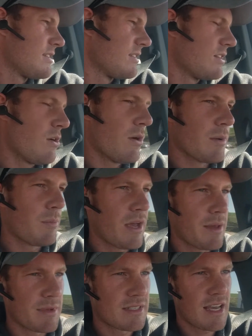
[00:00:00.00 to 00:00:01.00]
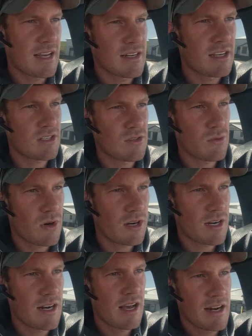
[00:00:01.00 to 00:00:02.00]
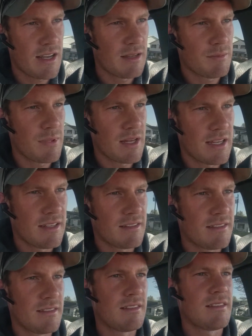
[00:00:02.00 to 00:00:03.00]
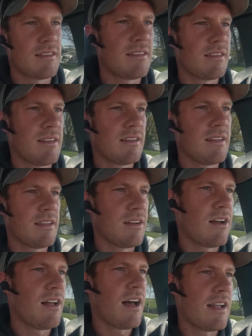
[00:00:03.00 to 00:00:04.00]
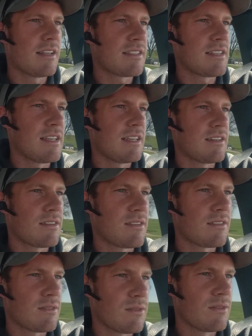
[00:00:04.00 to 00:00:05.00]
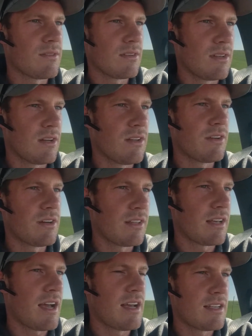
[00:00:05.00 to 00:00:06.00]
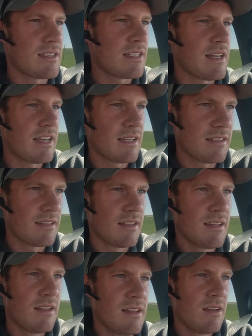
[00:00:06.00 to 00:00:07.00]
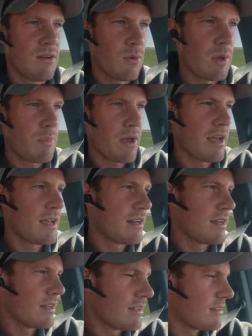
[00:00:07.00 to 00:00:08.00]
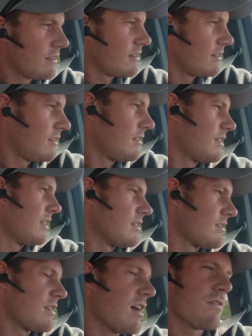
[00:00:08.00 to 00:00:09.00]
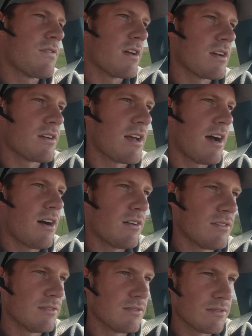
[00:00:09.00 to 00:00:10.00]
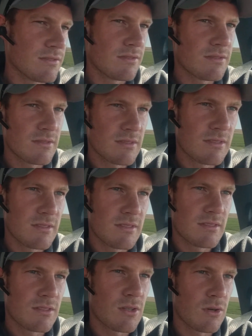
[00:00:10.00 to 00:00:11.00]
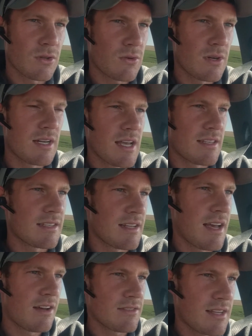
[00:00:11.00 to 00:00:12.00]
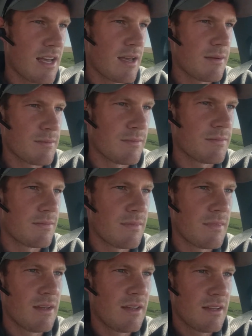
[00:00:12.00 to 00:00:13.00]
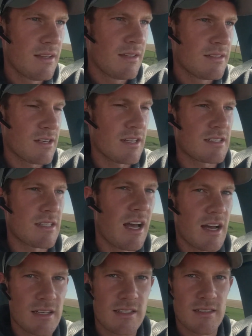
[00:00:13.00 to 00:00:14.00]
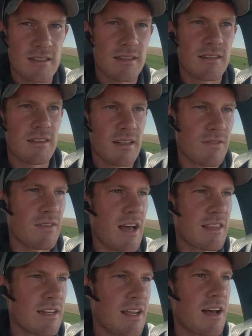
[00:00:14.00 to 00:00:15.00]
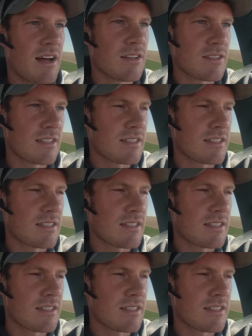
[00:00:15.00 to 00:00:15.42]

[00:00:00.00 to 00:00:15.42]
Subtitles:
don't want to blame the technicians working on it, but in all honesty, they're the guys that we pay to get the stuff figured out, and 2 to 3 days of downtime just sucks. If nothing else,